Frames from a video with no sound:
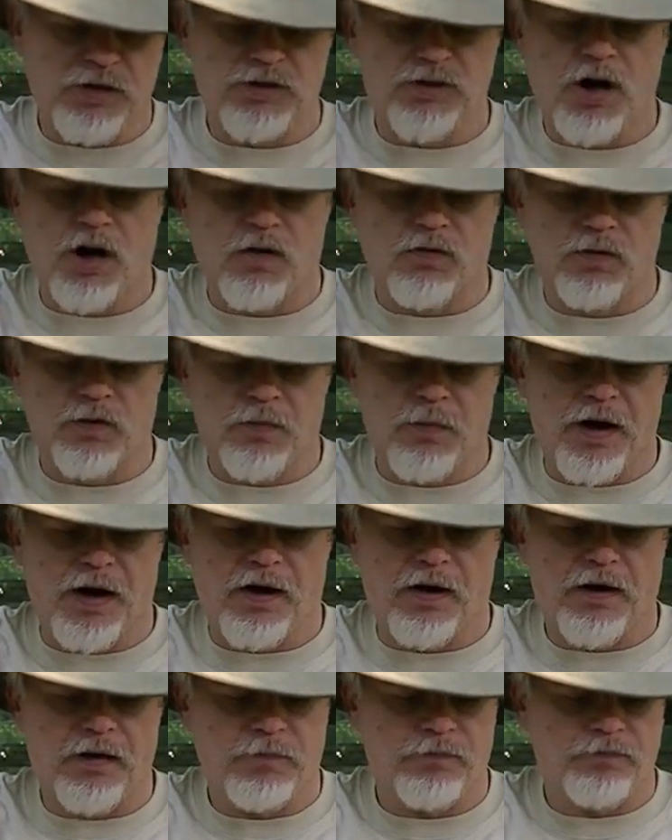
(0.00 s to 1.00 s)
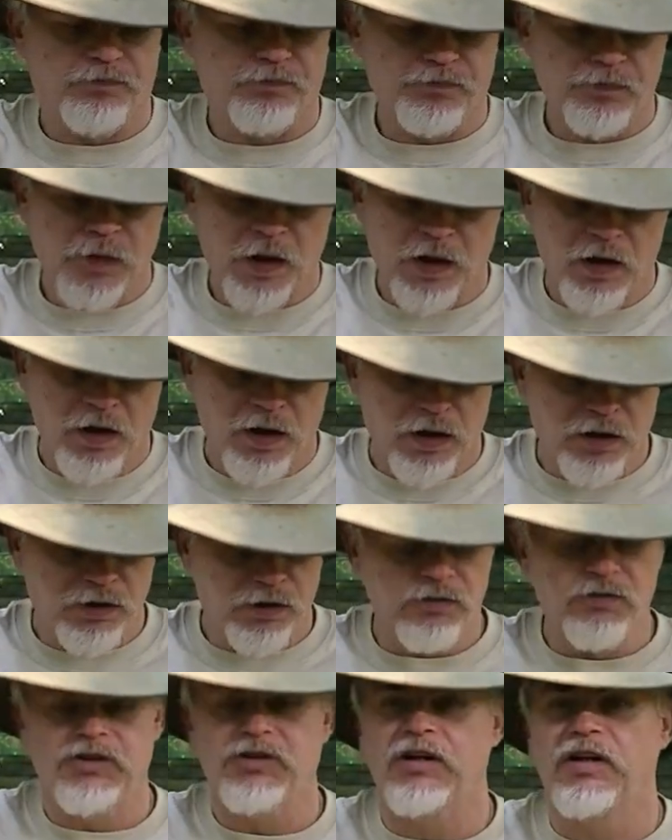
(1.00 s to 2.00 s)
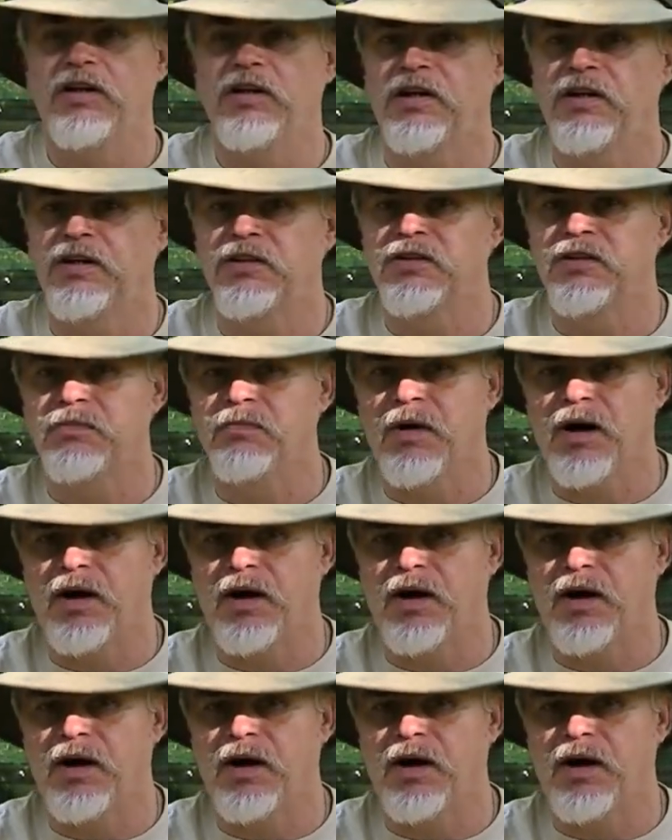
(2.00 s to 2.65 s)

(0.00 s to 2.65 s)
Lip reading: had talked about it. And you've seen these in